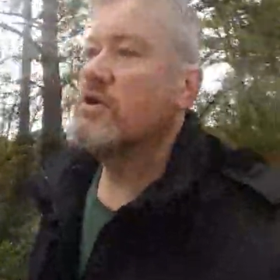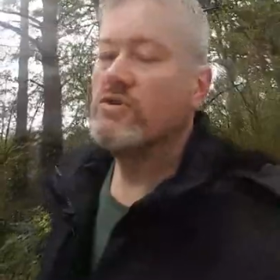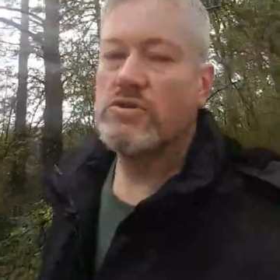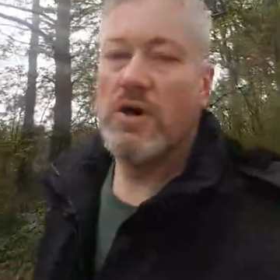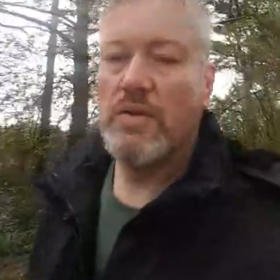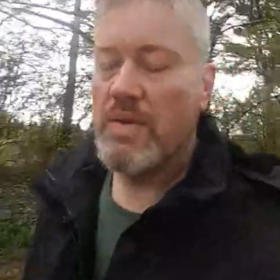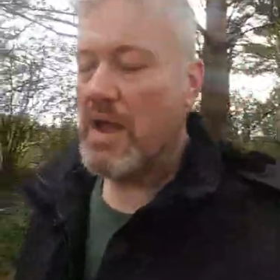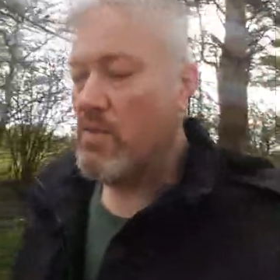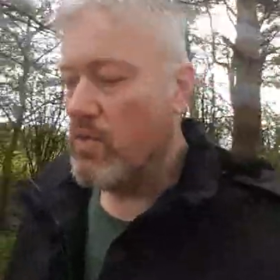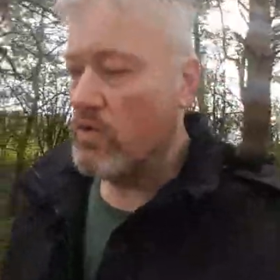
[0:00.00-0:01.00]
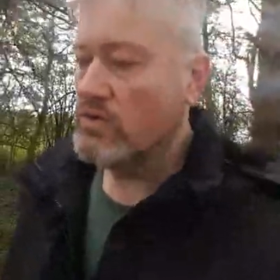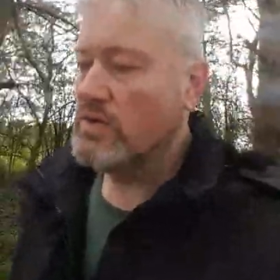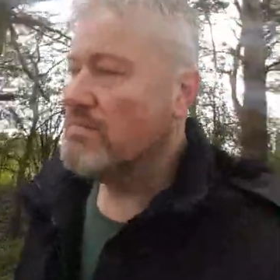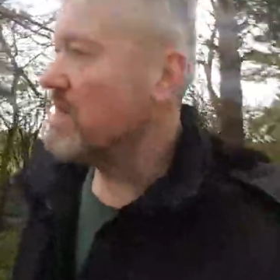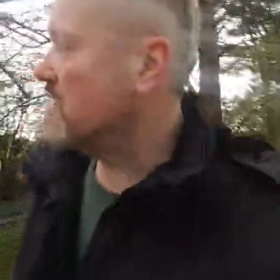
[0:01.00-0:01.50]
control the amount of
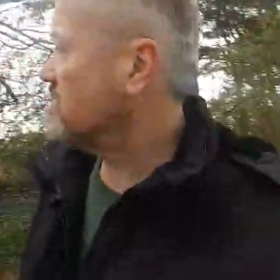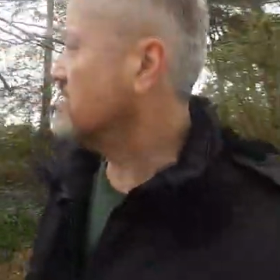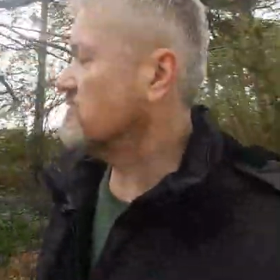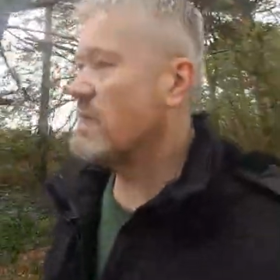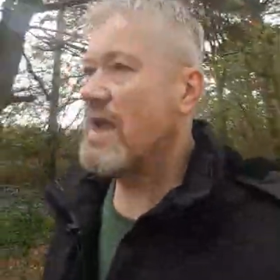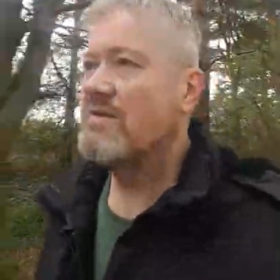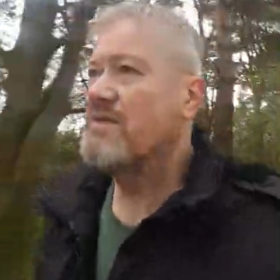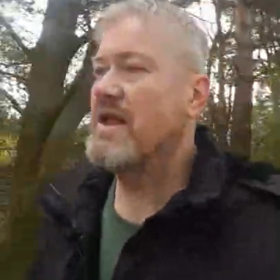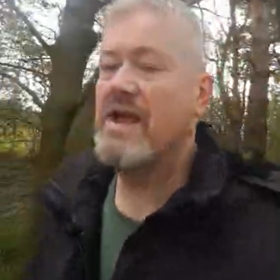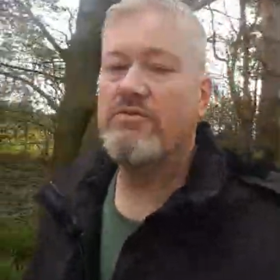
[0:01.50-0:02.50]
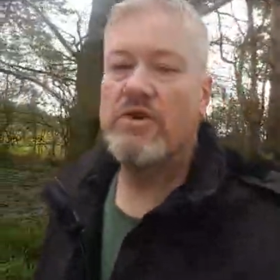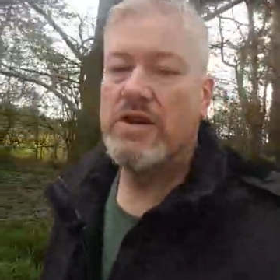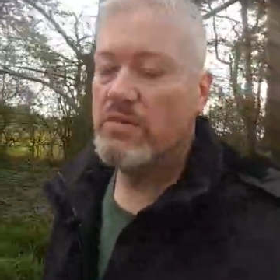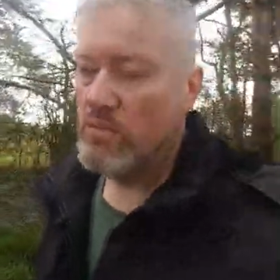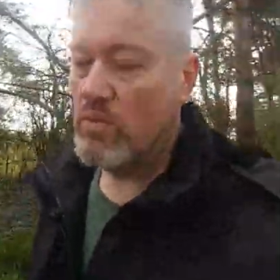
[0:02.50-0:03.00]
water in the mixes without getting
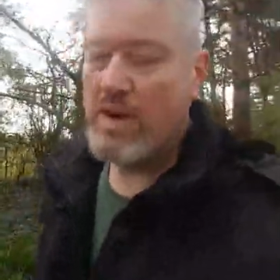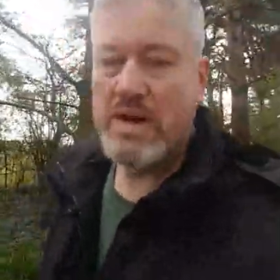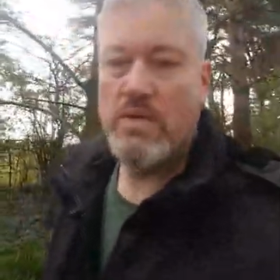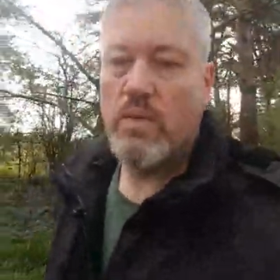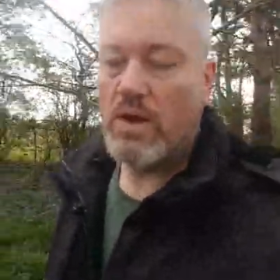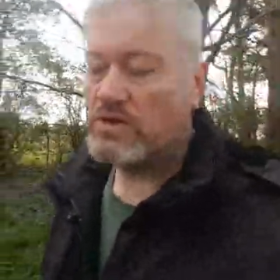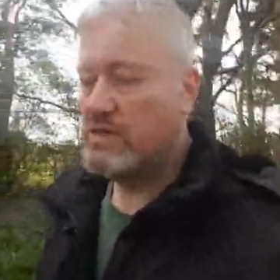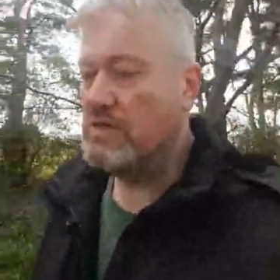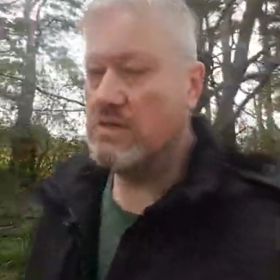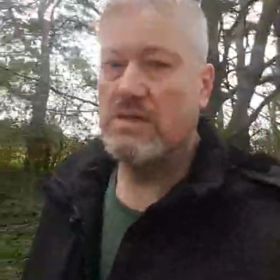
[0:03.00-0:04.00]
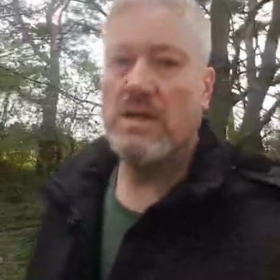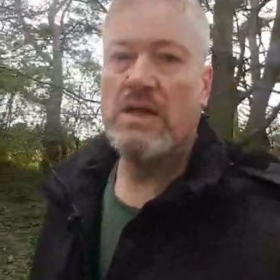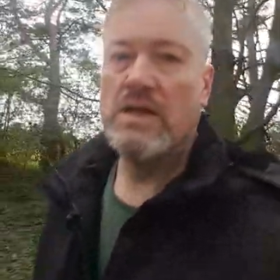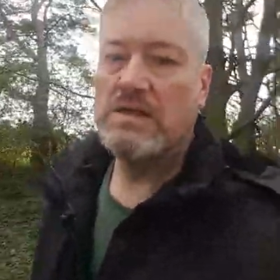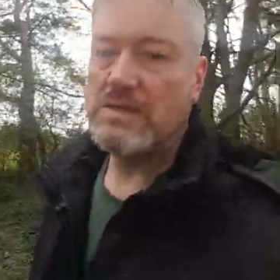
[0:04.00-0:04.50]
really weak washes
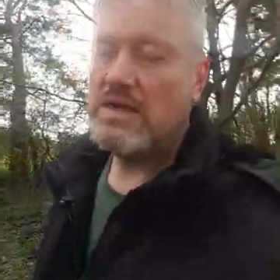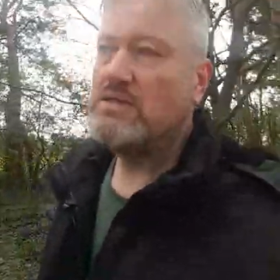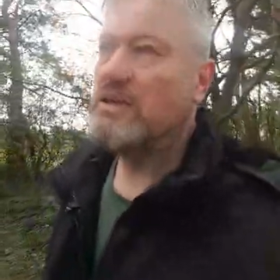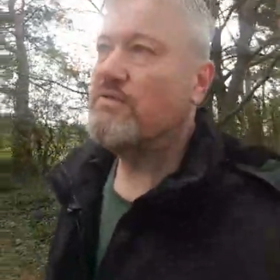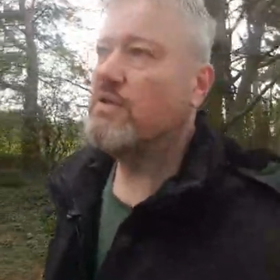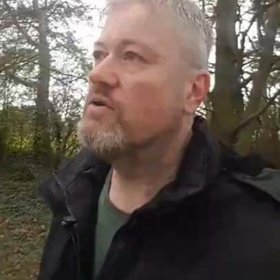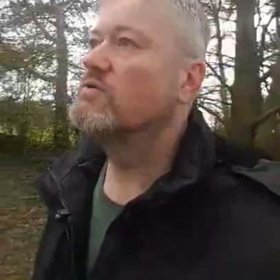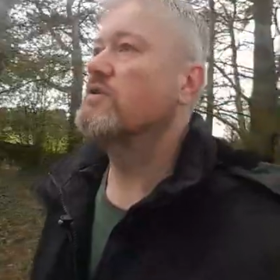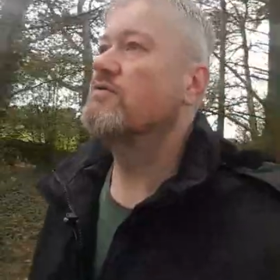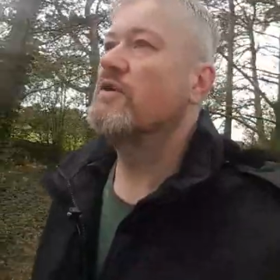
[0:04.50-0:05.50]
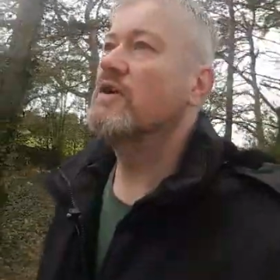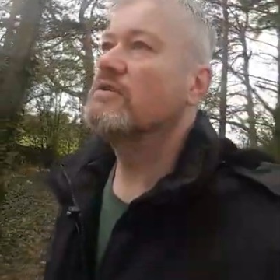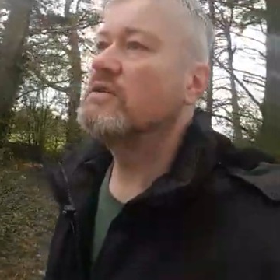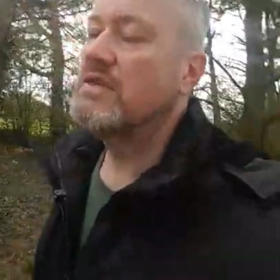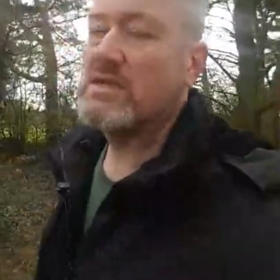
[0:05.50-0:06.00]
is, is difficult at
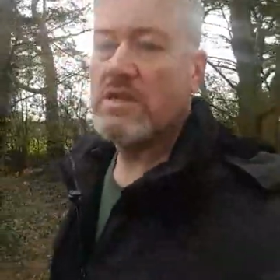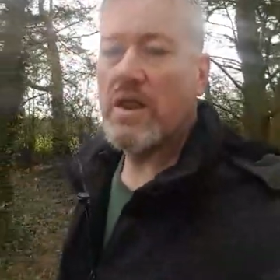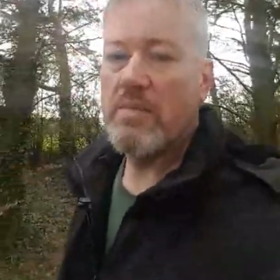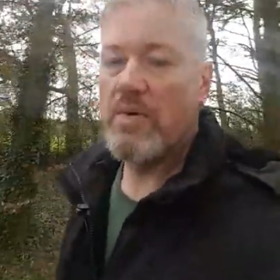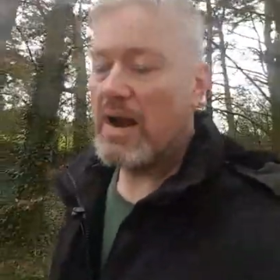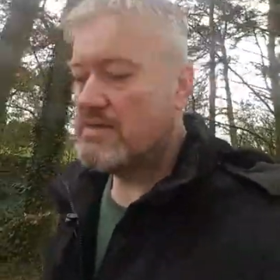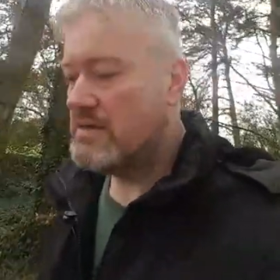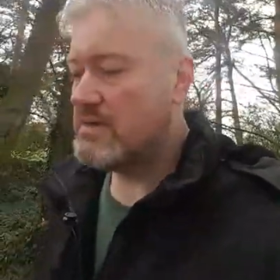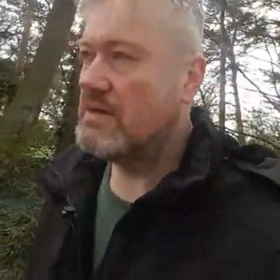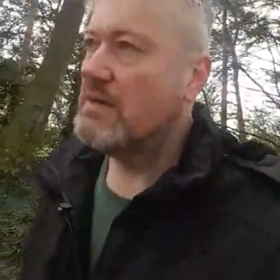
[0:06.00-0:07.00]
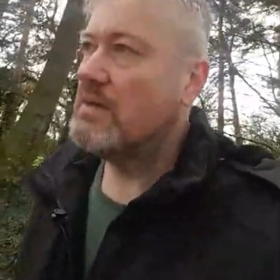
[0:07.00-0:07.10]
first and takes a lot of practice.